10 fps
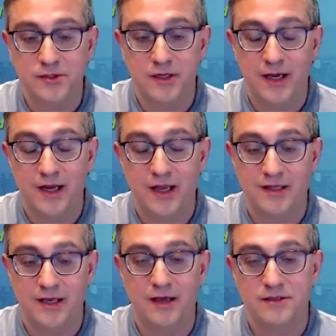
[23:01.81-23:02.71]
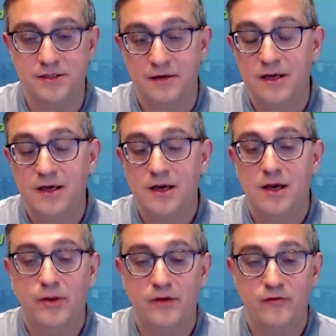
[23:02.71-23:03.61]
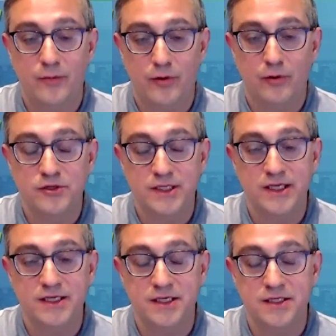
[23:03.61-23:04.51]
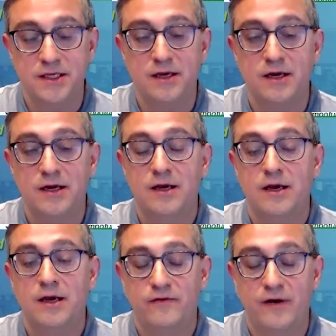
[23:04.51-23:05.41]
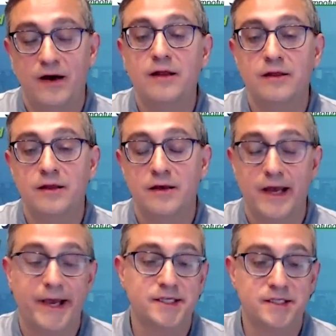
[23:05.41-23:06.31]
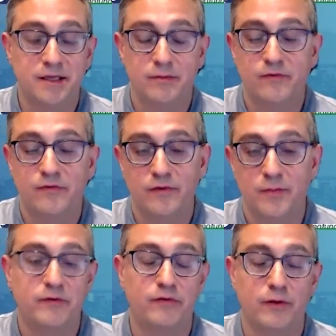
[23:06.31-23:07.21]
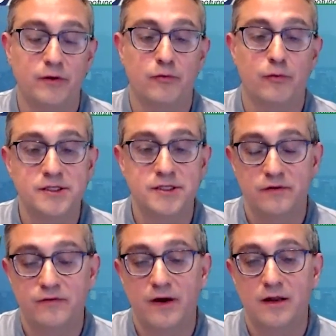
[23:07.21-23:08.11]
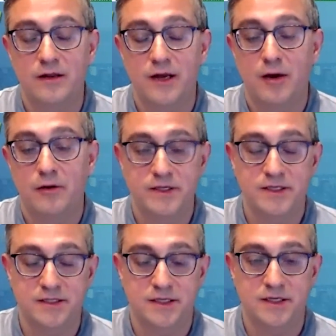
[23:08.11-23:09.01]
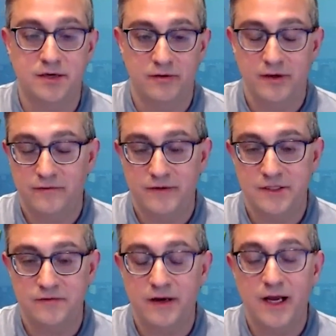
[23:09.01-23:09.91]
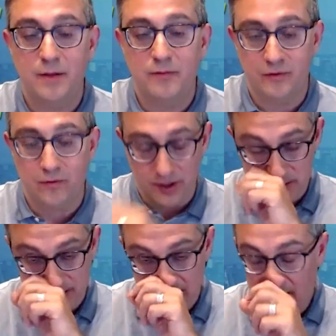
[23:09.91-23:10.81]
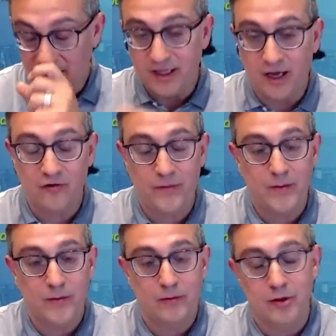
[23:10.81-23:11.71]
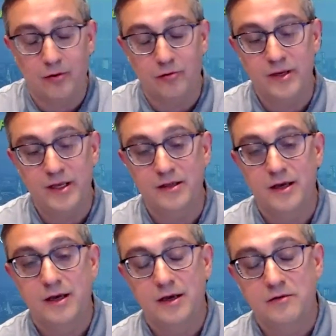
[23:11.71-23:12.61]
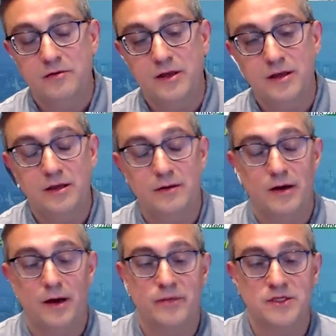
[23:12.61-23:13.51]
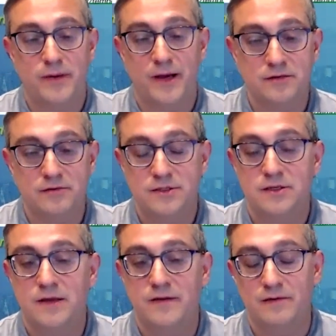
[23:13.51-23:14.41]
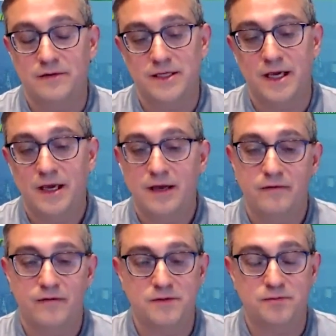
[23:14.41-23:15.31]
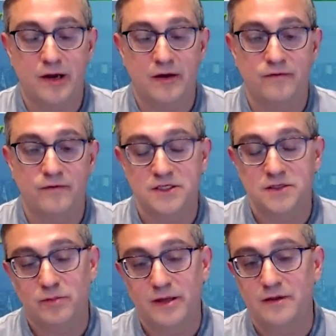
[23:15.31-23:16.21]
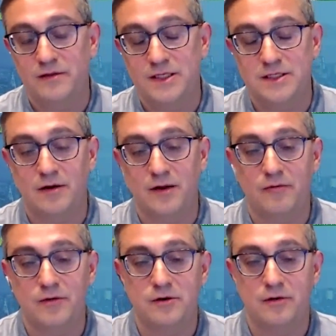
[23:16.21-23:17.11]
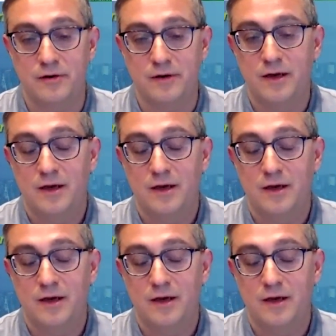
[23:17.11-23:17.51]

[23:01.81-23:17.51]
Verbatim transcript: but you're not going to get an answer. But if you approach an existing fund, ask them for the portfolio. What's in the fund? How these assets are doing? This is a very helpful question. Ton of people will go read the uh, prospectus and it'll say this pref, this split, this target return.